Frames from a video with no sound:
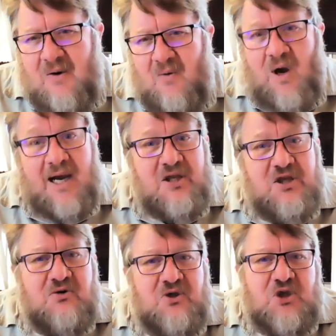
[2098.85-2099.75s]
Why did
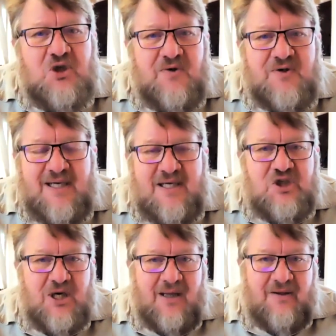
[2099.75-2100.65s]
you choose
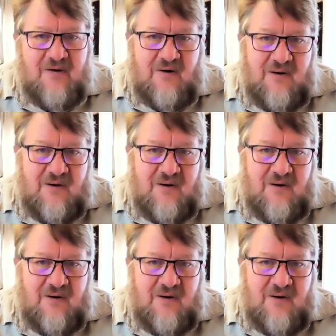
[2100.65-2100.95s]
each other?